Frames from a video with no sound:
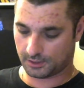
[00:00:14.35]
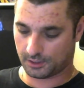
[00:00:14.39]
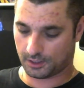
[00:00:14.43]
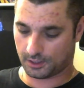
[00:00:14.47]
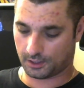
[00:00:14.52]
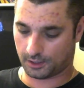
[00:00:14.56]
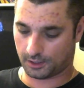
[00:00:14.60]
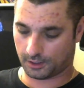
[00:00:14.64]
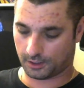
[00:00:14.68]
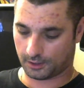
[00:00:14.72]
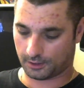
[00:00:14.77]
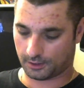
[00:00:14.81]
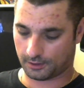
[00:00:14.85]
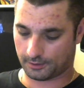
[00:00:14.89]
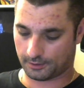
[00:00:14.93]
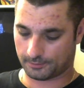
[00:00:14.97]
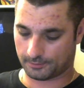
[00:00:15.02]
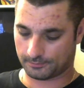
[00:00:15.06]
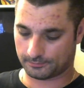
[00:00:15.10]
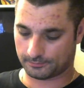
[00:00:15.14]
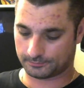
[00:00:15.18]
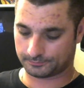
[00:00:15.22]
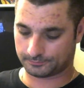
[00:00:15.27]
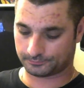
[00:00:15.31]

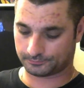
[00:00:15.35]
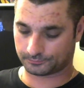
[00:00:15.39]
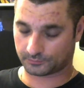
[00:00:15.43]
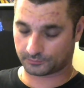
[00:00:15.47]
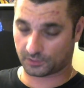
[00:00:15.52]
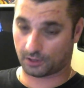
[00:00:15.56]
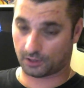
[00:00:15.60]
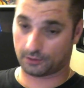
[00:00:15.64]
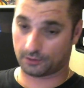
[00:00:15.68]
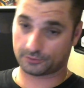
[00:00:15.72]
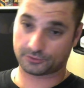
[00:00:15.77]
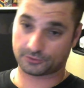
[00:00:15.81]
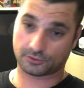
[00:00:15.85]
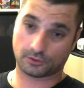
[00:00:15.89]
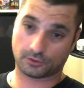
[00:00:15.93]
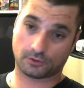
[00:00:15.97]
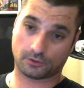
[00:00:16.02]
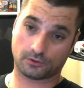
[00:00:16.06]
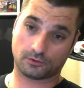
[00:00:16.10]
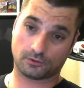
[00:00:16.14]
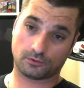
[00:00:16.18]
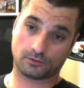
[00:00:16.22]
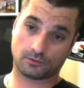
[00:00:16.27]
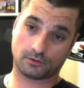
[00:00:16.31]

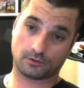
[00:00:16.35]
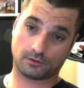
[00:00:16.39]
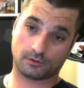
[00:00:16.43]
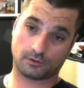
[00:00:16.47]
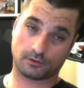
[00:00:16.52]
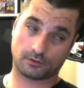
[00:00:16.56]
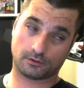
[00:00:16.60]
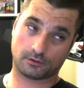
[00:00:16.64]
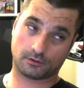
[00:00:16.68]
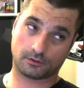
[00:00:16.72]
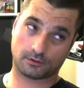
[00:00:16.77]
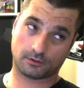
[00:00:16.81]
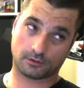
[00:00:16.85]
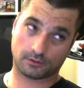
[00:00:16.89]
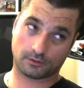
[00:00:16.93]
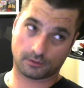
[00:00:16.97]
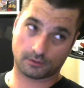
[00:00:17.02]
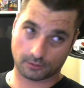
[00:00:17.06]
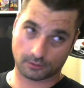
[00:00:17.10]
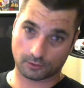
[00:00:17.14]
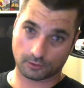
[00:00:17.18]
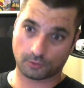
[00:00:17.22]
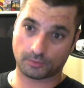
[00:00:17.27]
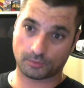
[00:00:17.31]
Also, a
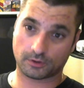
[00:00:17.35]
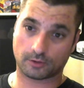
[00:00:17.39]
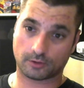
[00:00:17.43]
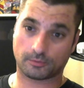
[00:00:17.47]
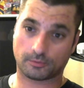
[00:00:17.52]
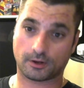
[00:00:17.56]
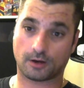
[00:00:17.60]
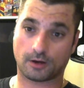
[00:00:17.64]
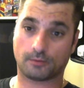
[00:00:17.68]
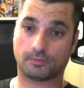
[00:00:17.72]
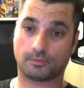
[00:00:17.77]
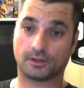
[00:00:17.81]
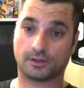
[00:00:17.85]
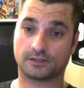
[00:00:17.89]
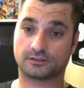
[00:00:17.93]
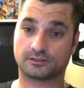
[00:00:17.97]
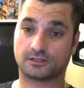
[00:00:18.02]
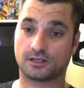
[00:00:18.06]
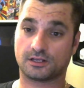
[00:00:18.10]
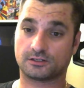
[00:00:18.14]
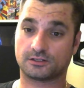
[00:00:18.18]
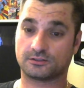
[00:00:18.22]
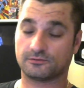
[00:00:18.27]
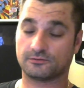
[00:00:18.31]
little bit about
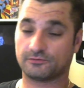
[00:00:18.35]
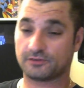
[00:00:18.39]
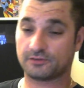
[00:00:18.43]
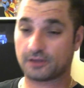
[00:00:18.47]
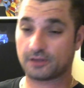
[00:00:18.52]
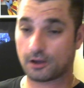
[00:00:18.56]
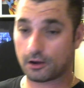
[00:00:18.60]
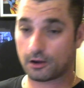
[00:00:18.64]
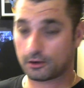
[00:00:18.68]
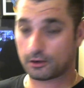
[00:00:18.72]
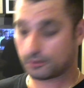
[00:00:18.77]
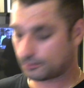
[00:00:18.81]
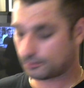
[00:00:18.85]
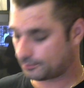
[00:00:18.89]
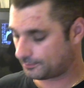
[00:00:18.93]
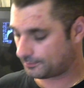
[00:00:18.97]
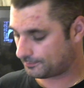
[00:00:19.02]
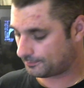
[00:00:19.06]
PlayStation VR.